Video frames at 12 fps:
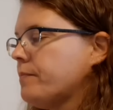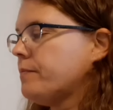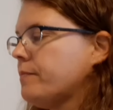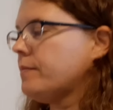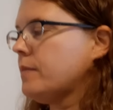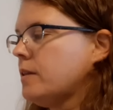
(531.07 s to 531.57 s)

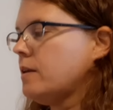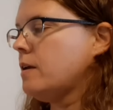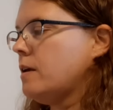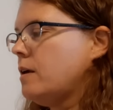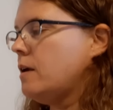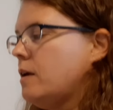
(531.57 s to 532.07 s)

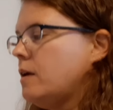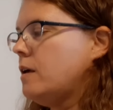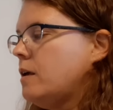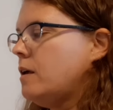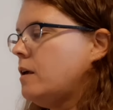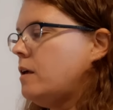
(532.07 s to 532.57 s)

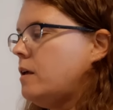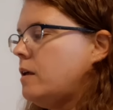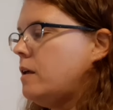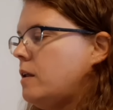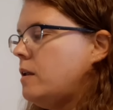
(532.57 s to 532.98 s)
Nobody speaks.